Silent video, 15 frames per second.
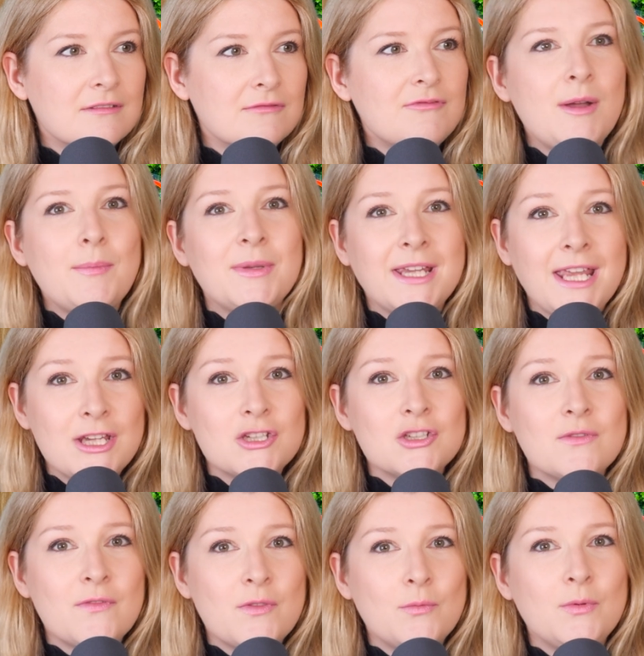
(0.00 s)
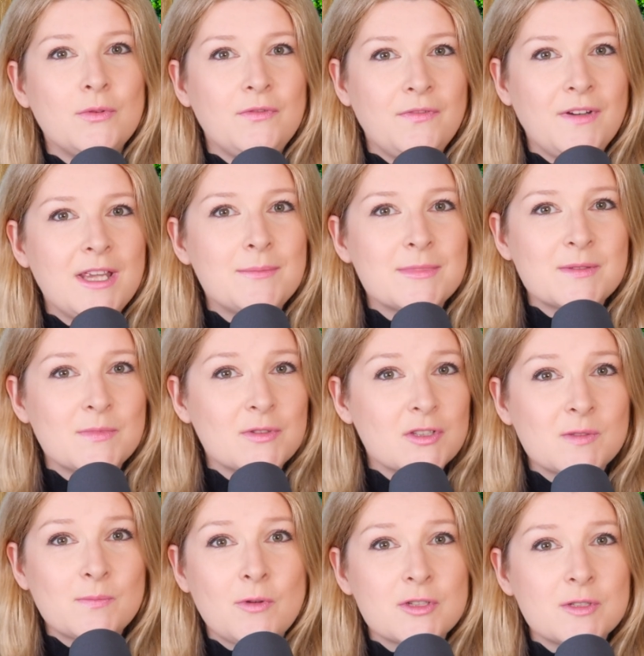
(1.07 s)
replication of the wood flame as much
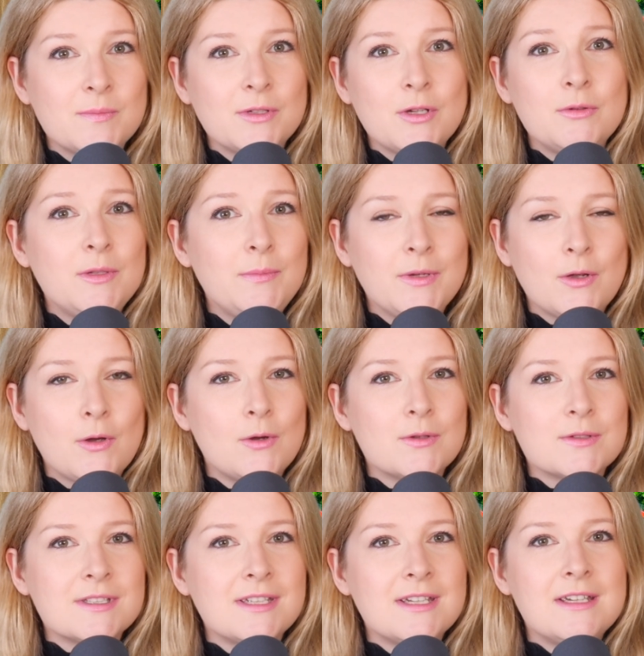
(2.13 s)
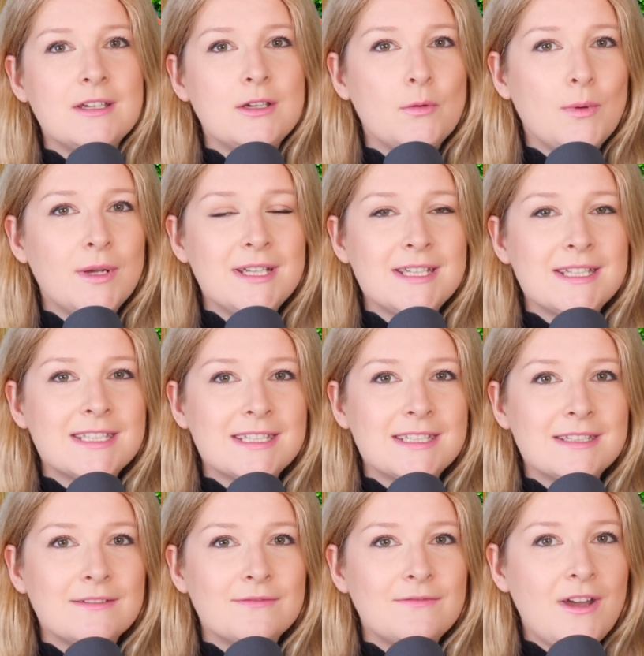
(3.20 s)
as possible, only because when
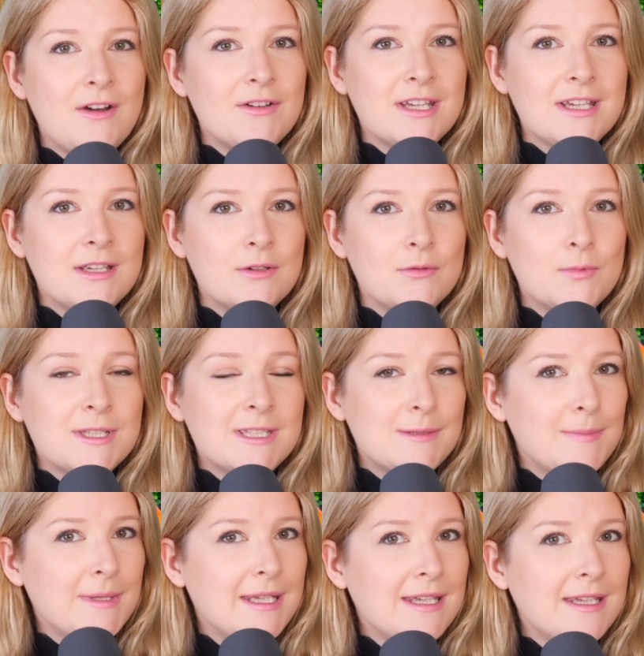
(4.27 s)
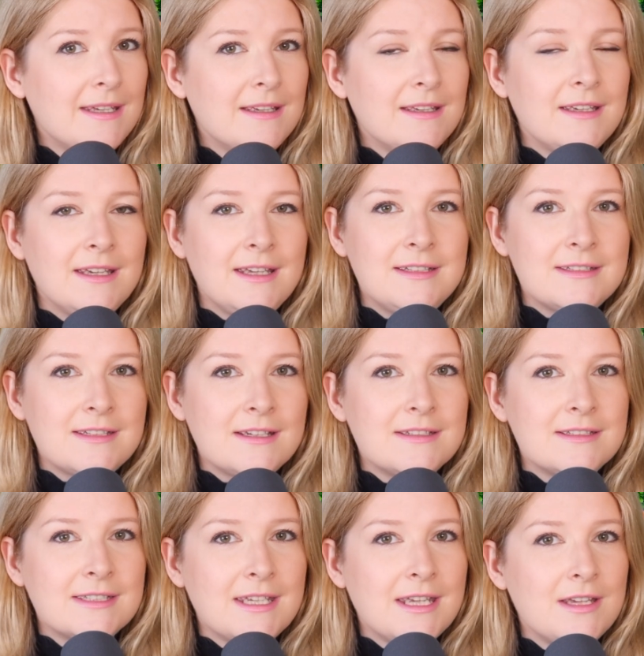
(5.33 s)
it's very wispy, it
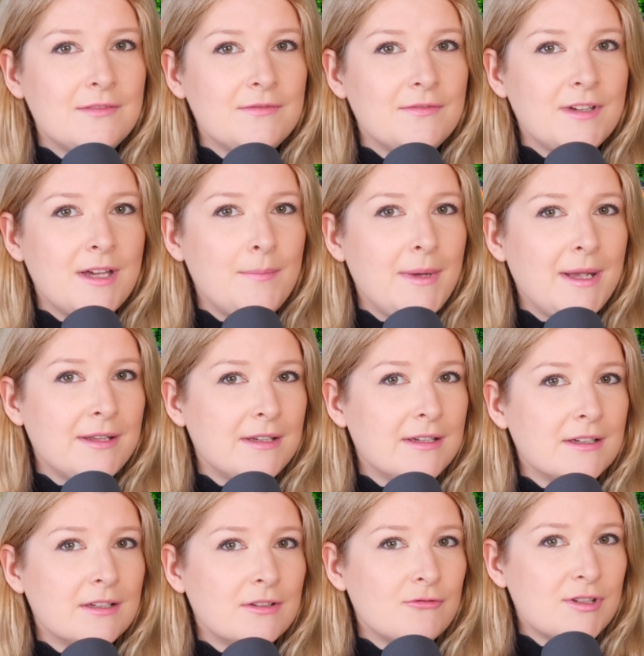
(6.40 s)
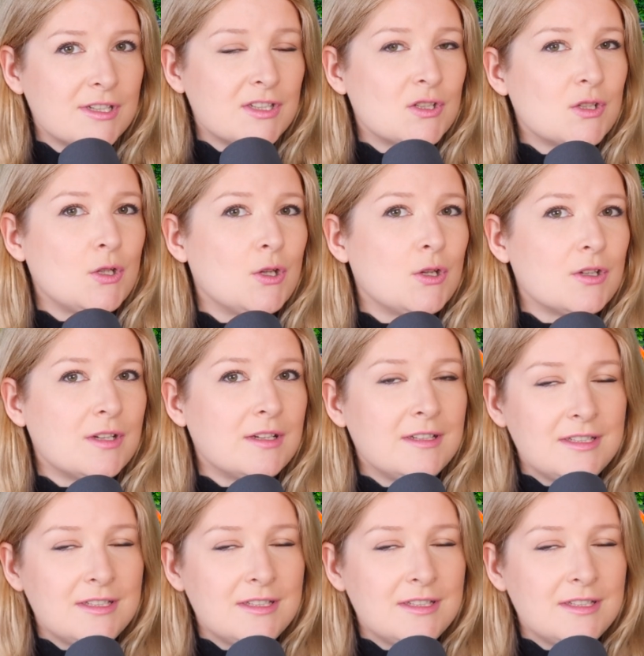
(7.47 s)
does give a better crust cook.